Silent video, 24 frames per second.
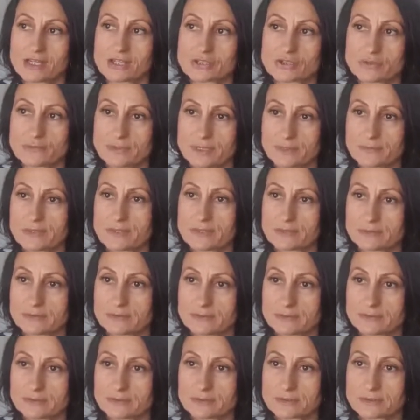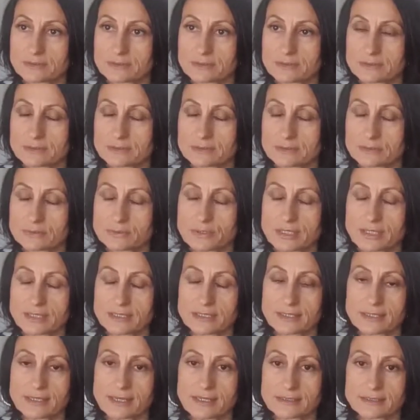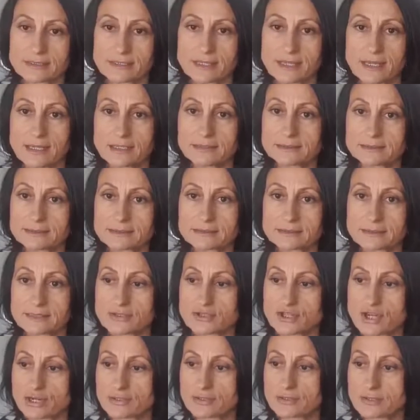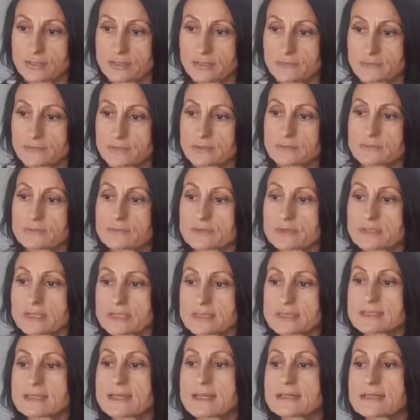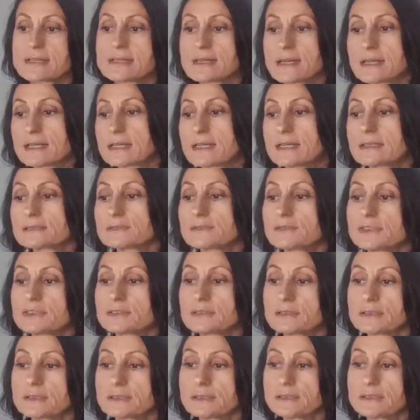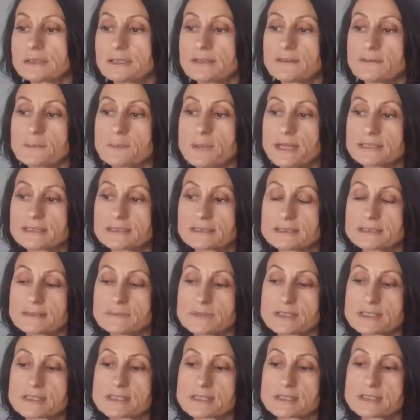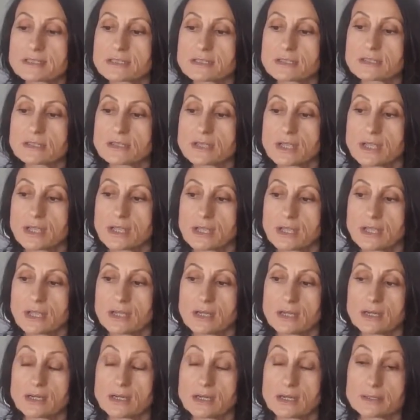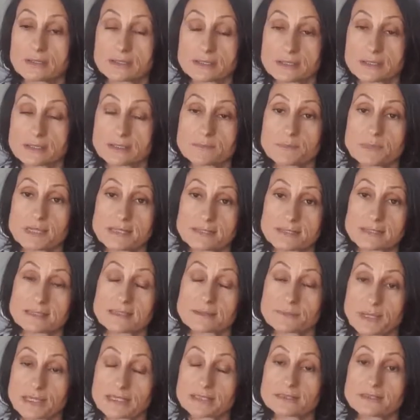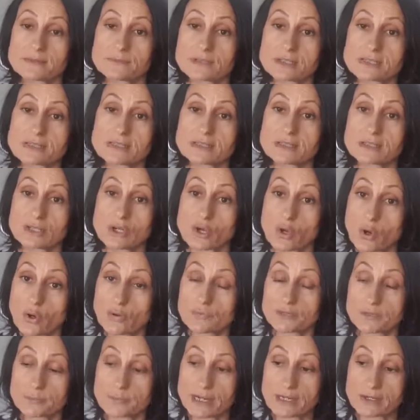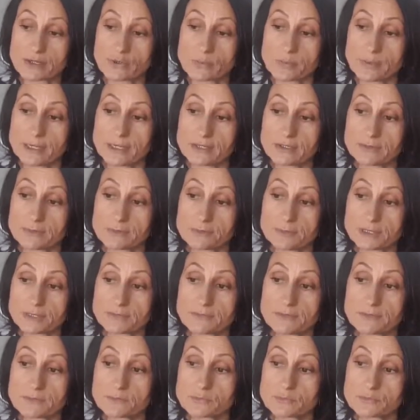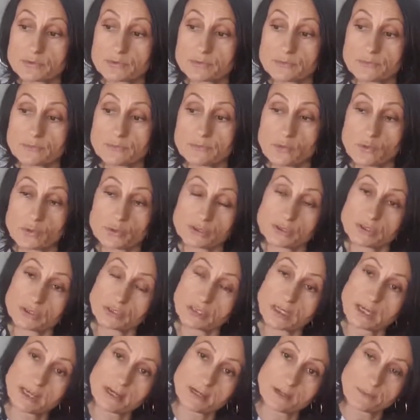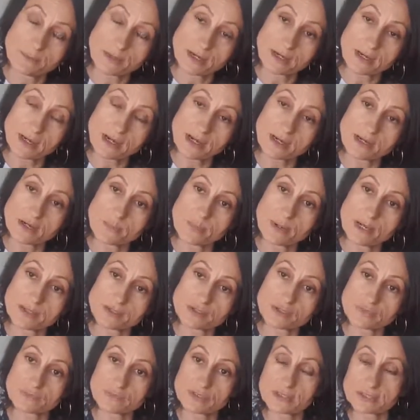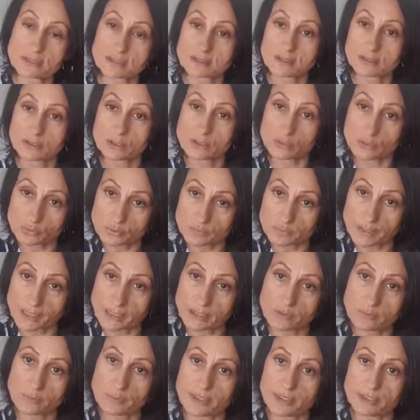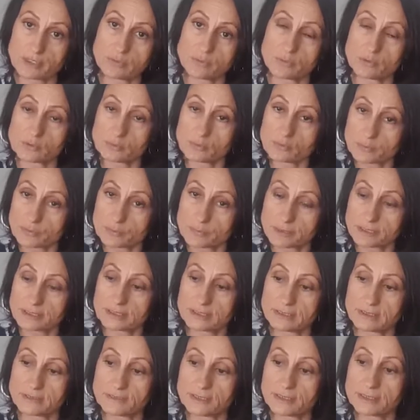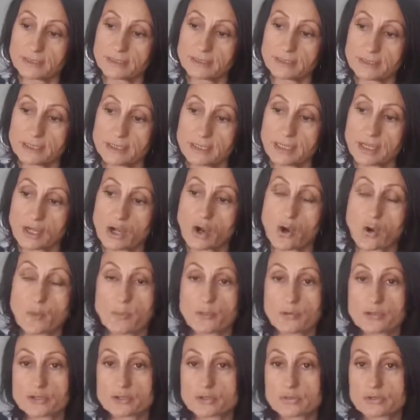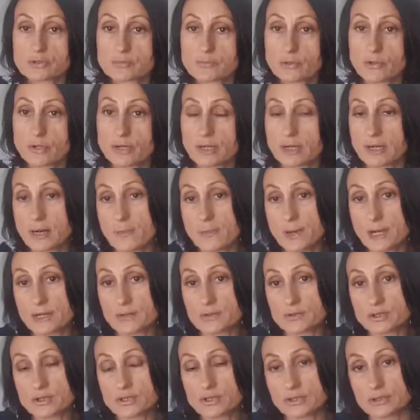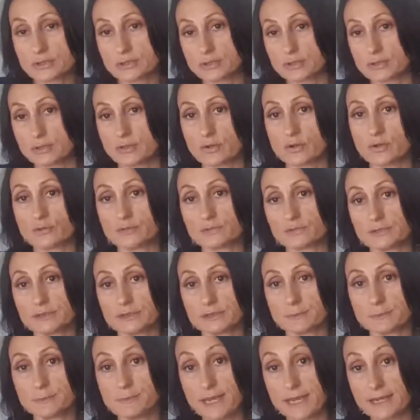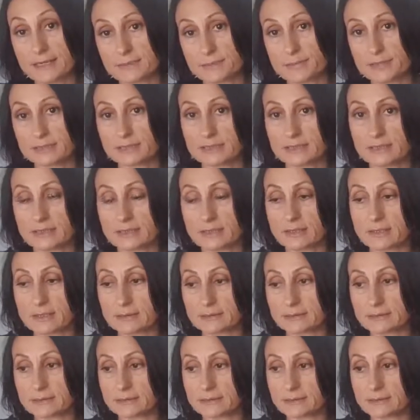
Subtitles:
So when we look at gut health in general, we can say that gut health will have better diversity. It means better diversity of the microbiome, but we would want higher amounts of this good microbiome or good bacteria, opposed to smaller amounts of the bad bacteria